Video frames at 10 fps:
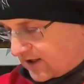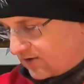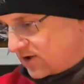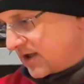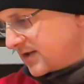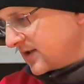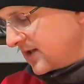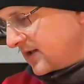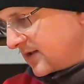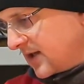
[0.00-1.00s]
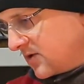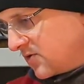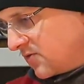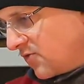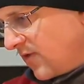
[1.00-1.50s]
adjusted the
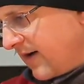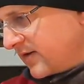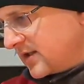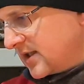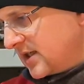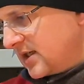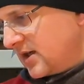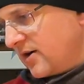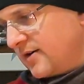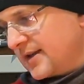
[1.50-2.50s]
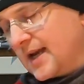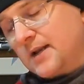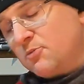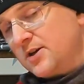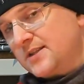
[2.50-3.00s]
centre of gravity. I
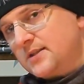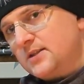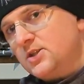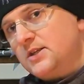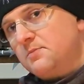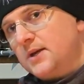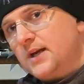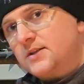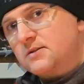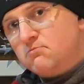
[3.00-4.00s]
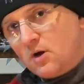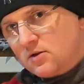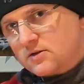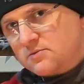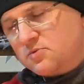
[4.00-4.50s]
calibrated the GPS
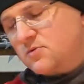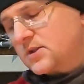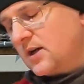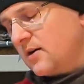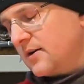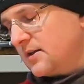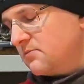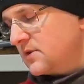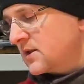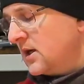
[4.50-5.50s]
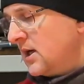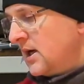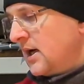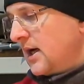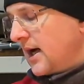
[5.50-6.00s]
multiple times.
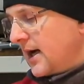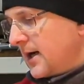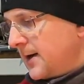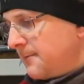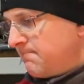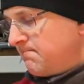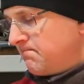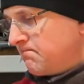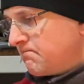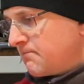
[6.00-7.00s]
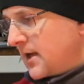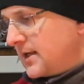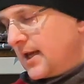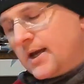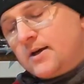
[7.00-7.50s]
And
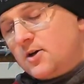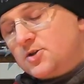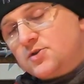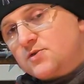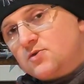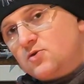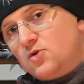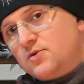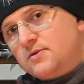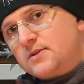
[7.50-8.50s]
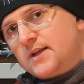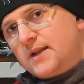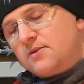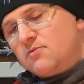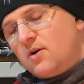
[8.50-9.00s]
yeah, I just couldn't get
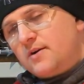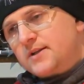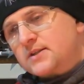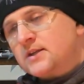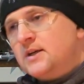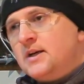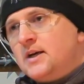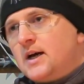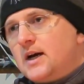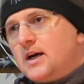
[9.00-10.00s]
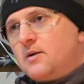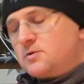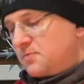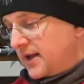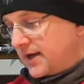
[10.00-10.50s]
it right. I was
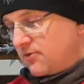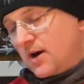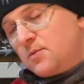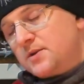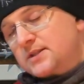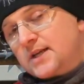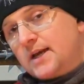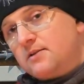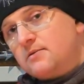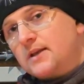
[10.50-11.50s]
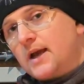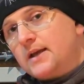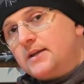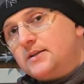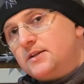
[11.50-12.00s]
playing around with tail
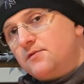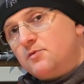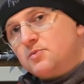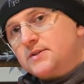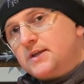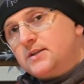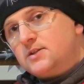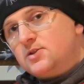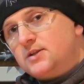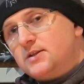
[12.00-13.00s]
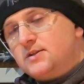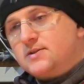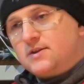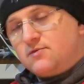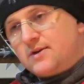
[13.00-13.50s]
gain, different percentages,
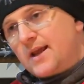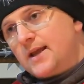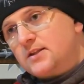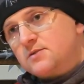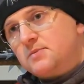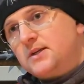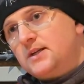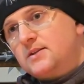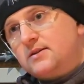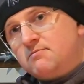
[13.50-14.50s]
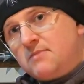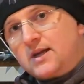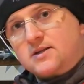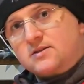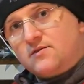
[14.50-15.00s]
different head speeds, a
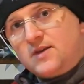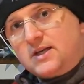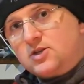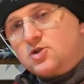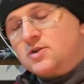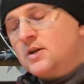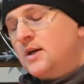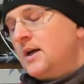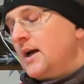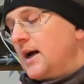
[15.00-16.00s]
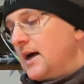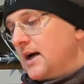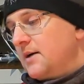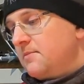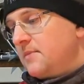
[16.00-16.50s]
mix of each.
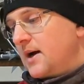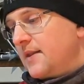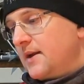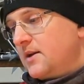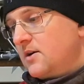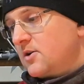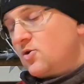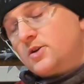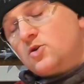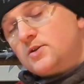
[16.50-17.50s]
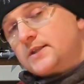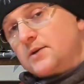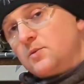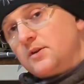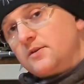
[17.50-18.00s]
And then I got in
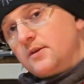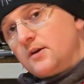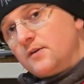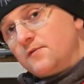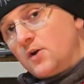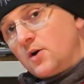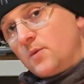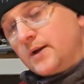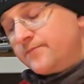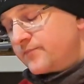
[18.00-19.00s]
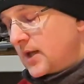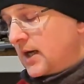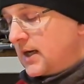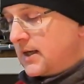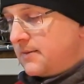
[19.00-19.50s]
contact with Flywing.
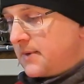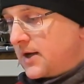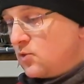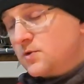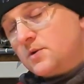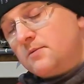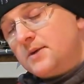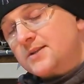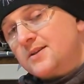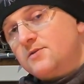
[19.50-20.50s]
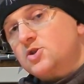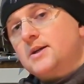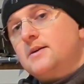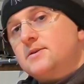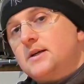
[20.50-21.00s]
And also I must give a
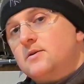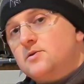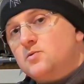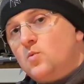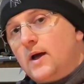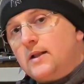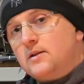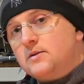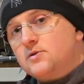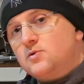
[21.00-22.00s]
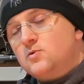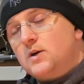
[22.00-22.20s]
shout out as well to